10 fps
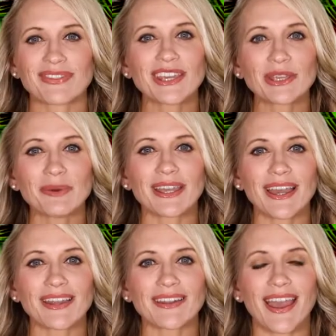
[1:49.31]
Thank you
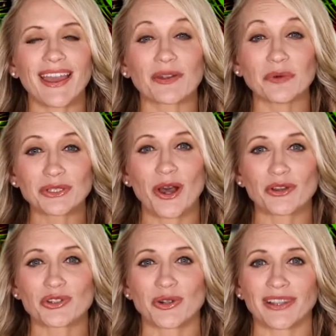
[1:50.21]
again, and we'll
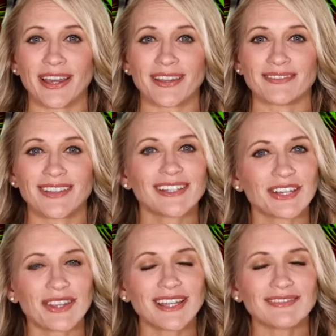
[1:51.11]
talk shortly.
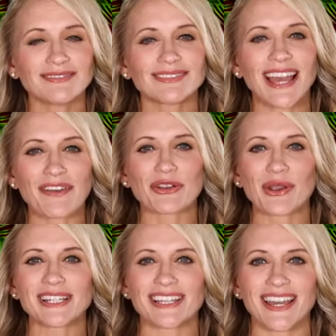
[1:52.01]
Until then, have a
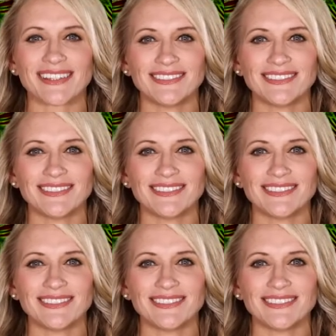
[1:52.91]
great day.